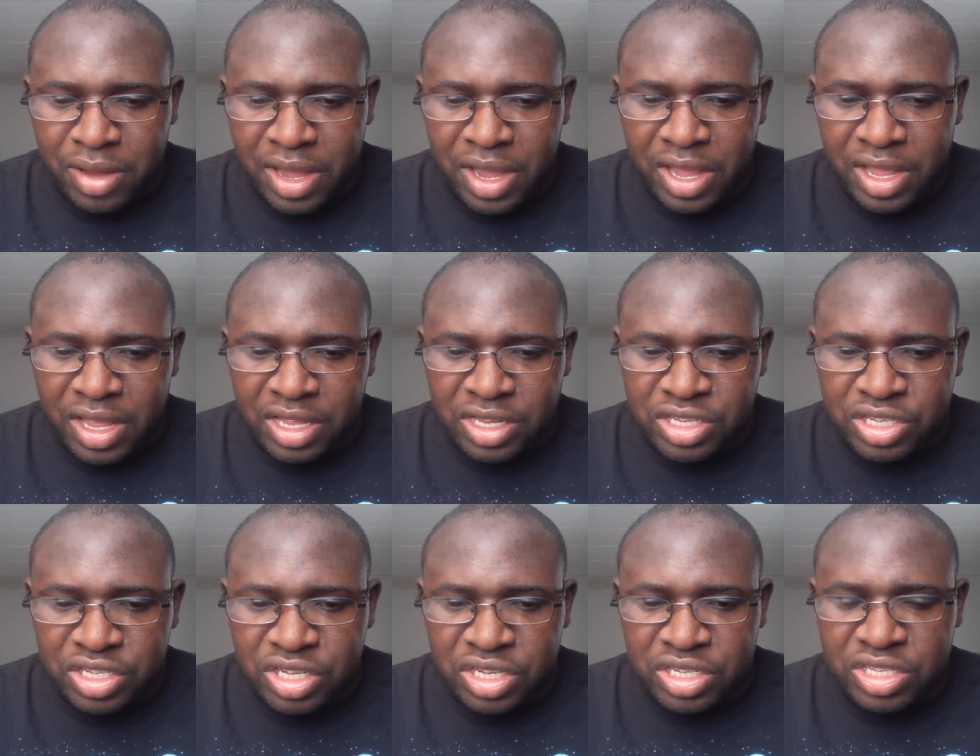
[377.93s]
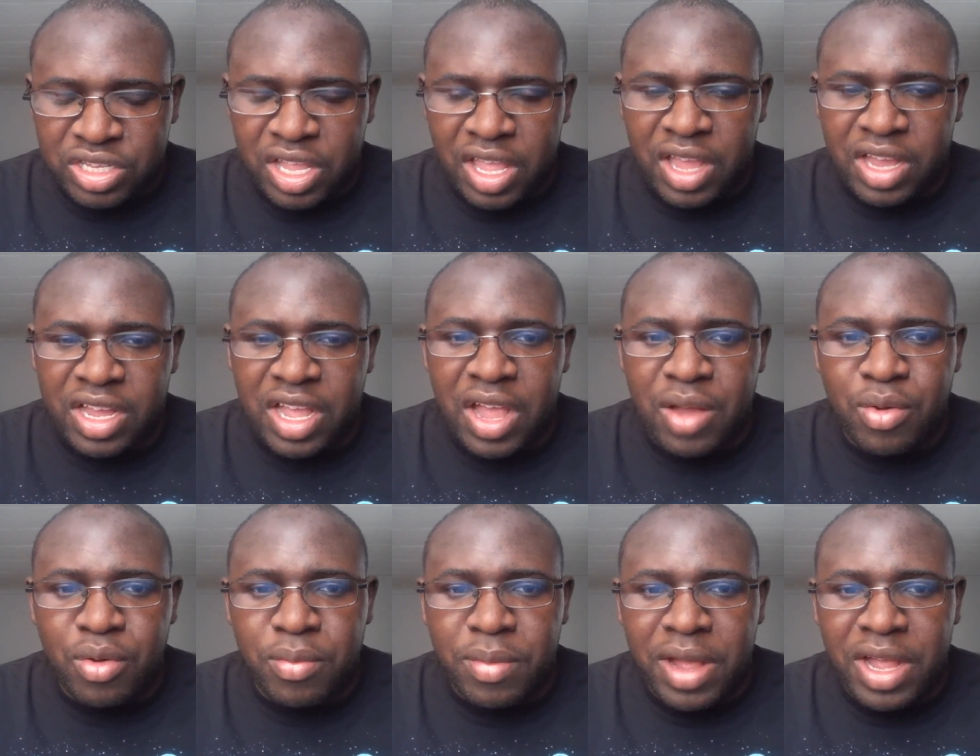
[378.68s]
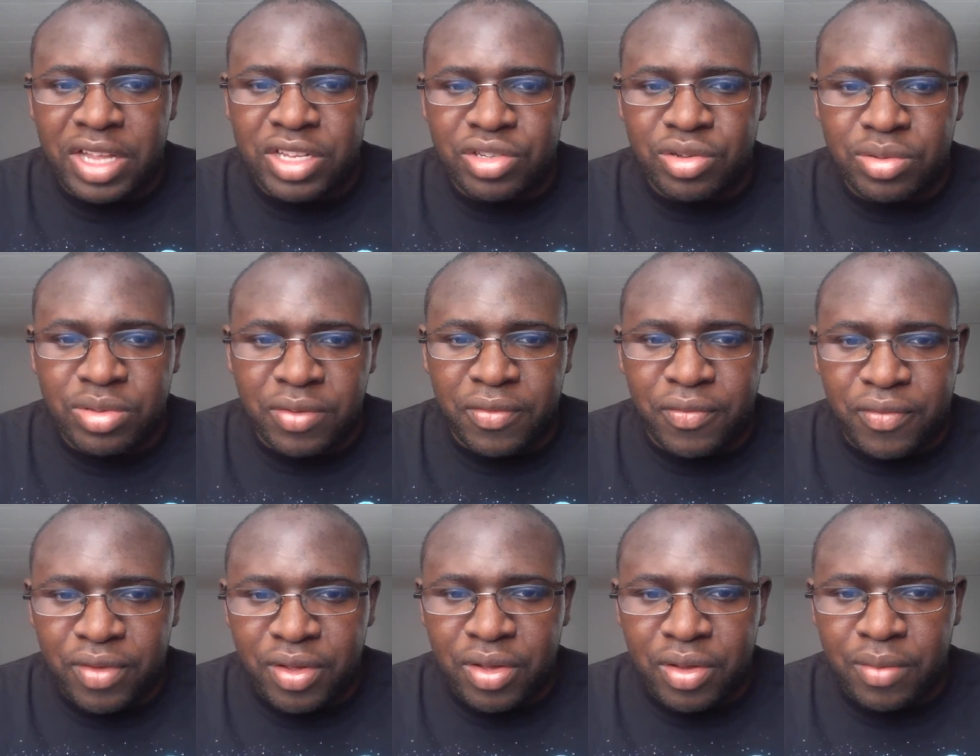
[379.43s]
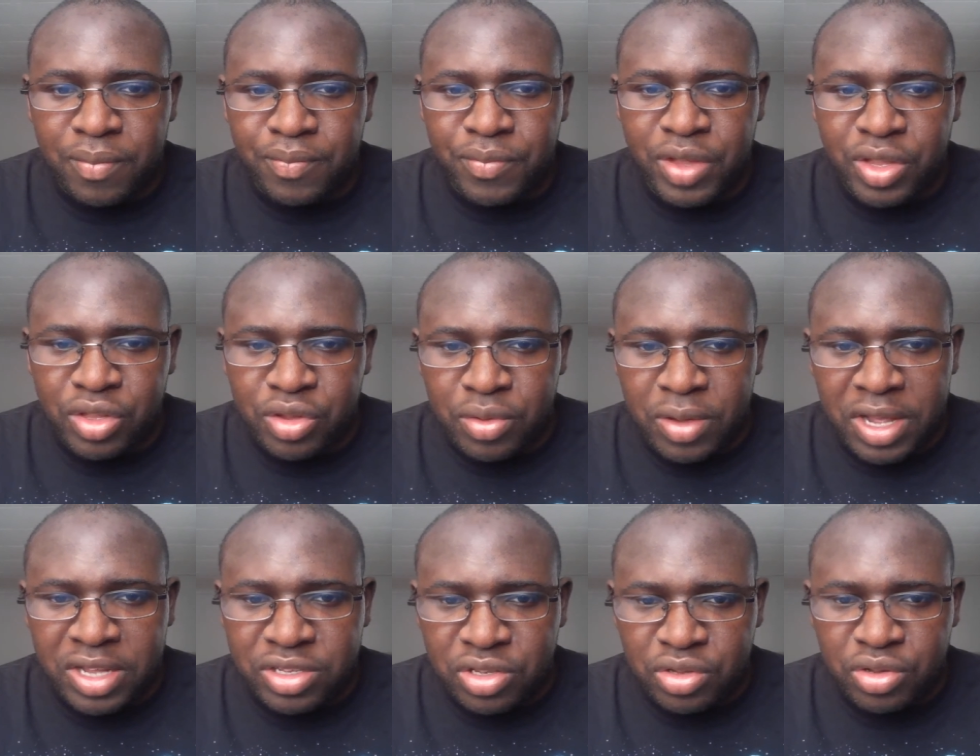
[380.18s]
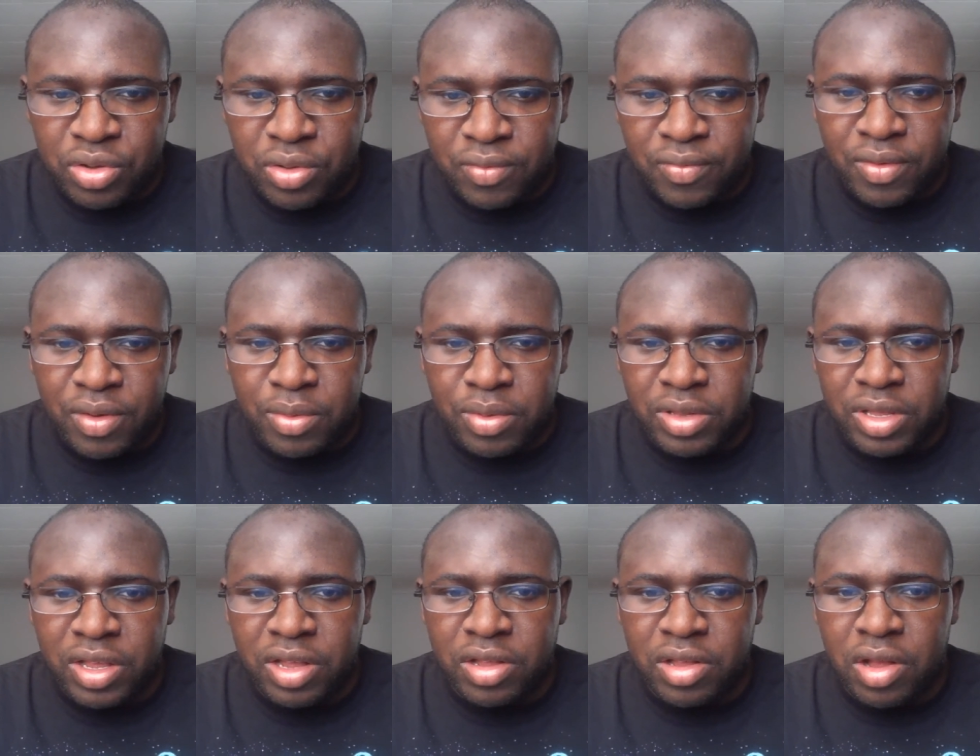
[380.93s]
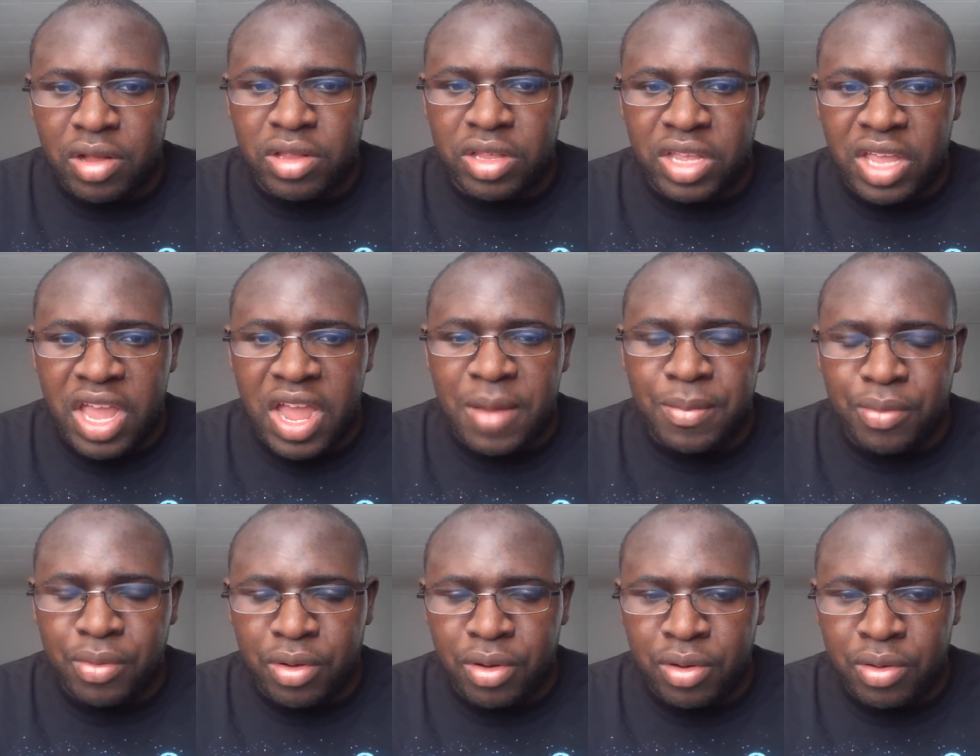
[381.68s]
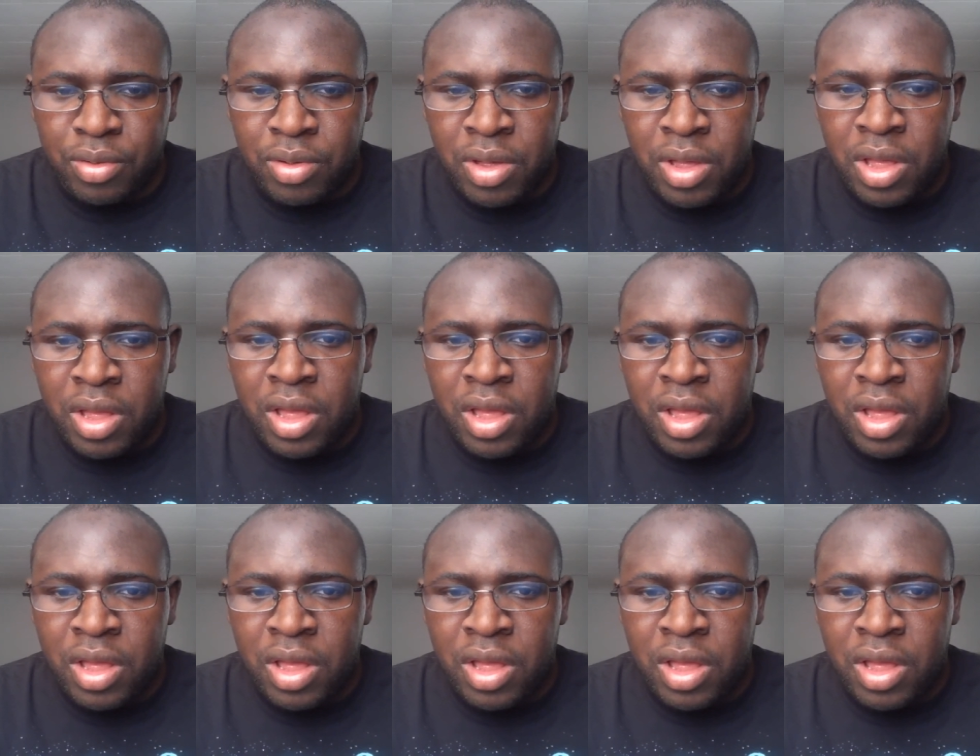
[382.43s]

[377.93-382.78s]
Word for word: and it's just it kind of reminds you of the film, the 2002 film with Leonardo DiCaprio,